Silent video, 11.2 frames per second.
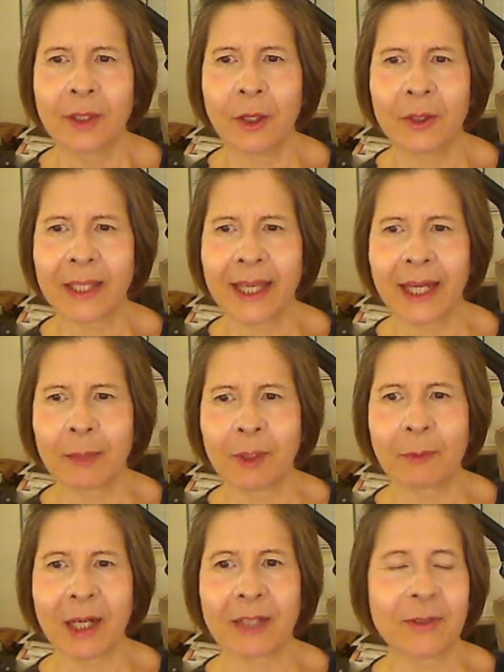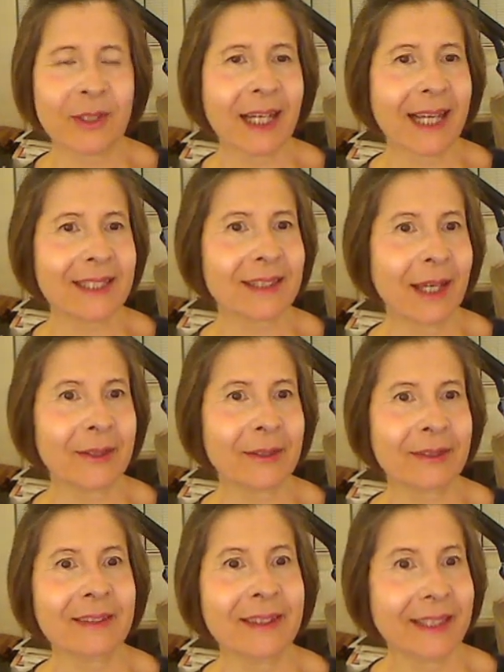Okay, are we ready for the next
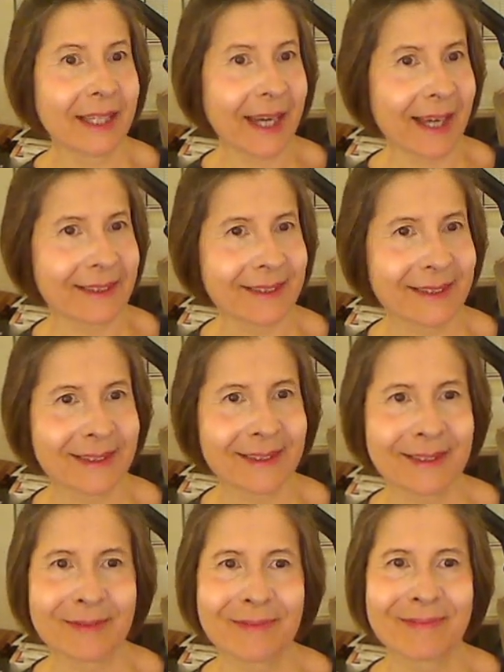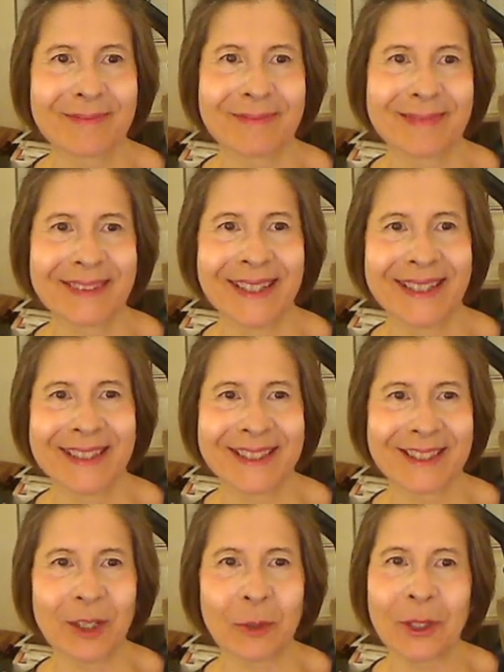letter? Yes.
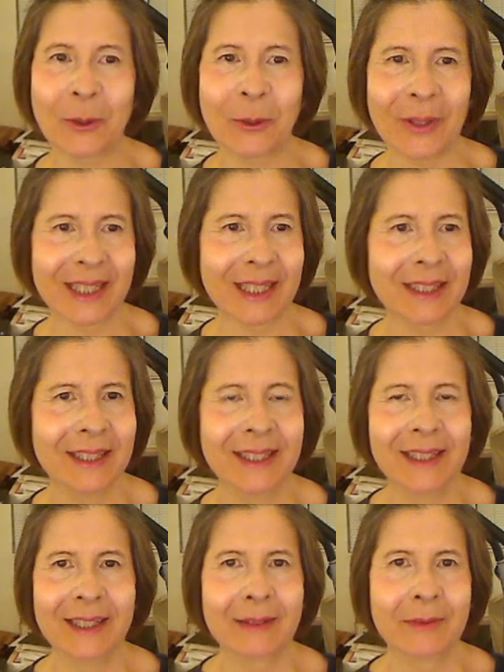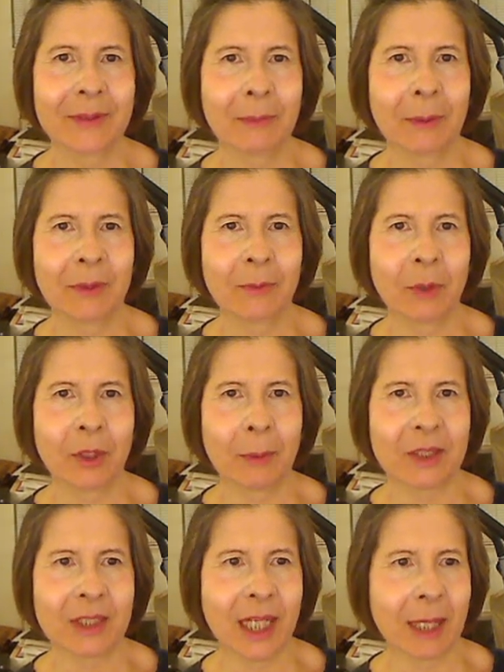Still recording. I wonder how
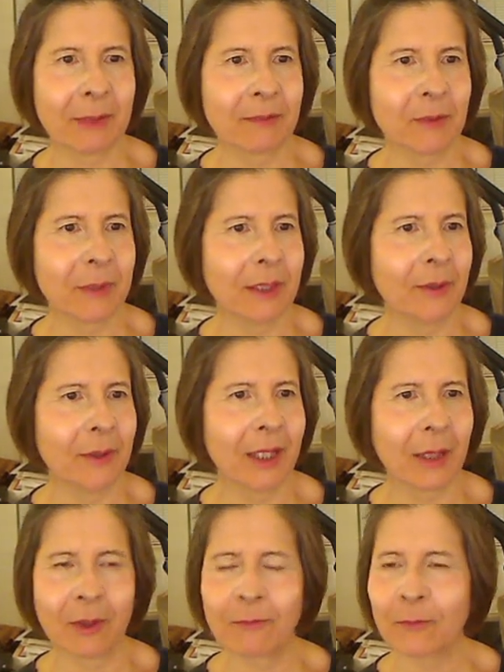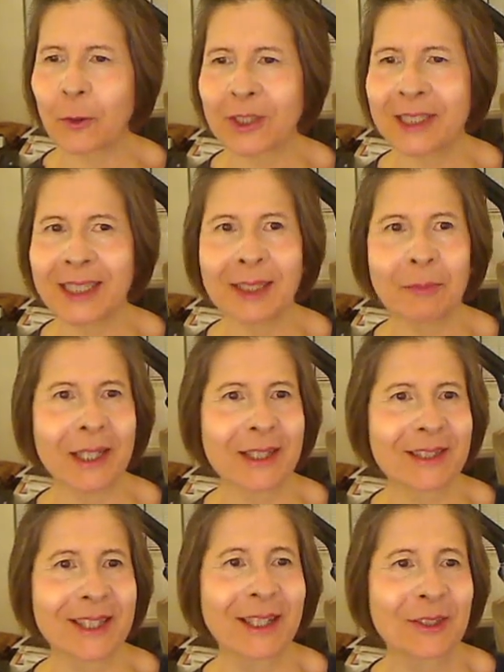much time I've spent. Oh, we're at 14
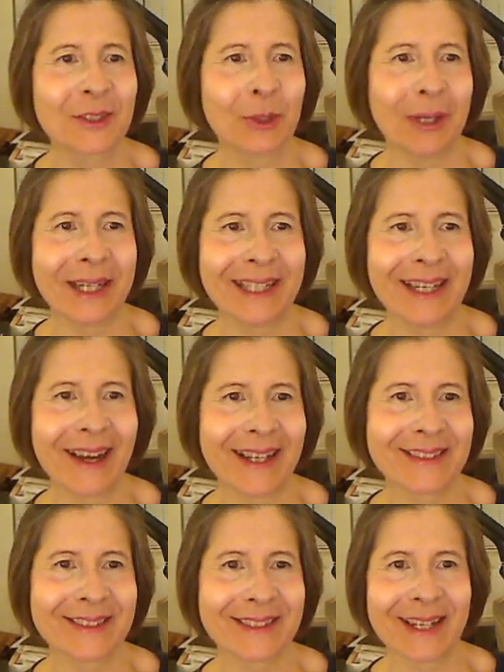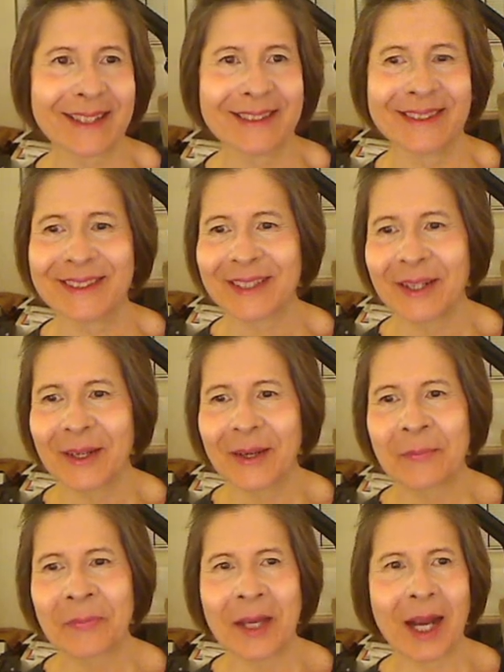minutes and 29 seconds.
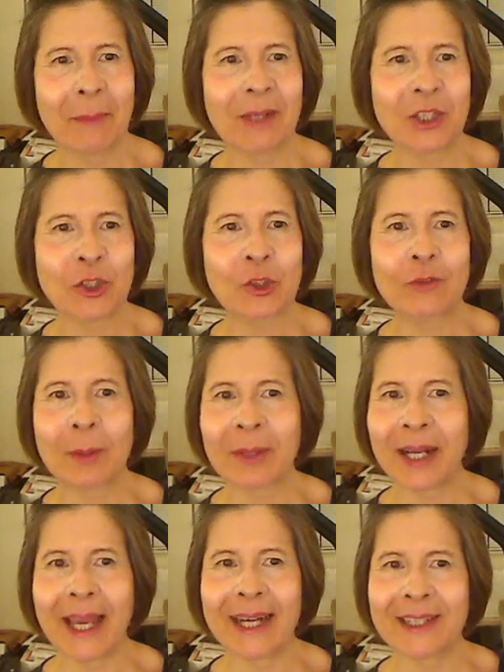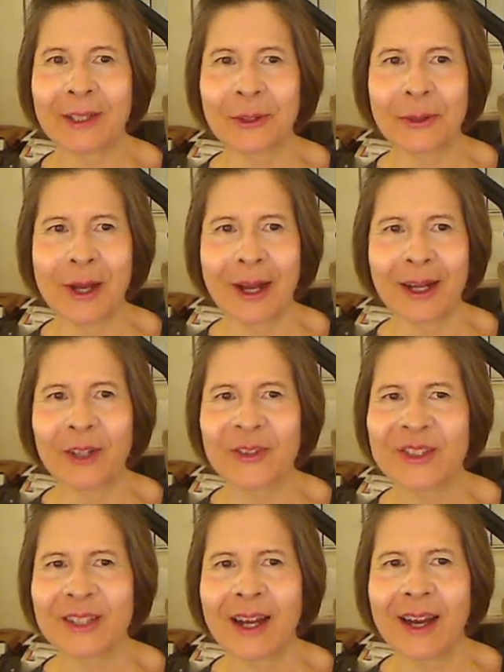I'm not sure if I'm going to edit it or not. I'll
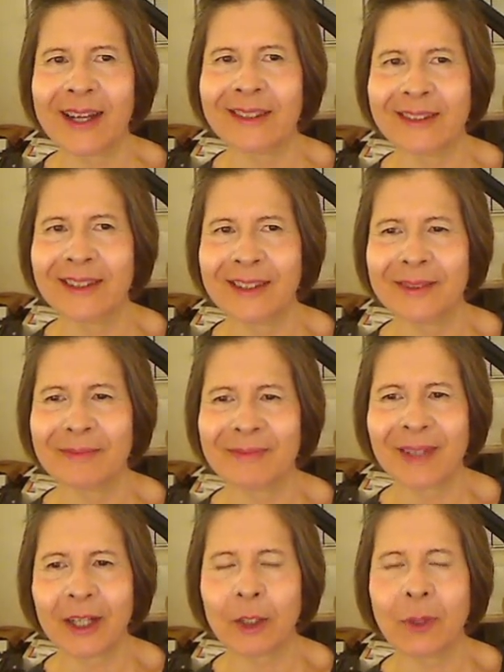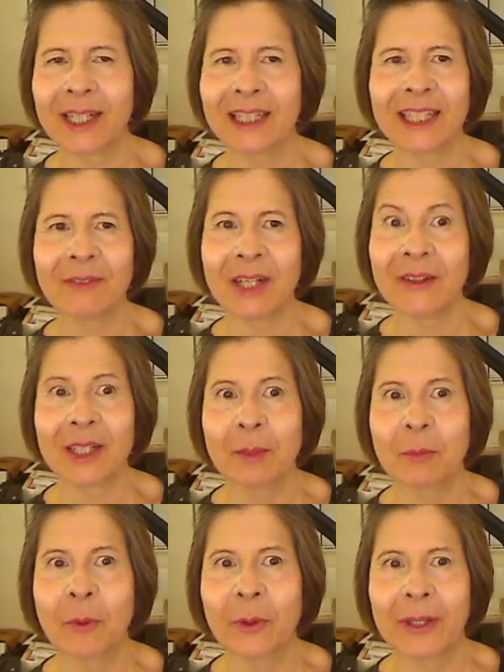decide, you know. I don't want to leave anything
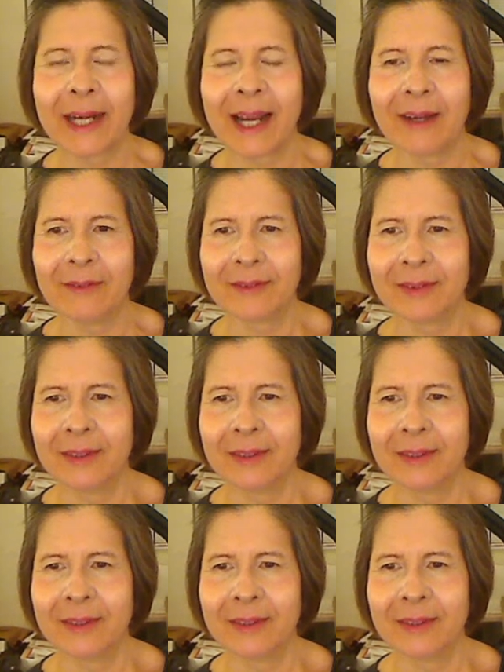important out.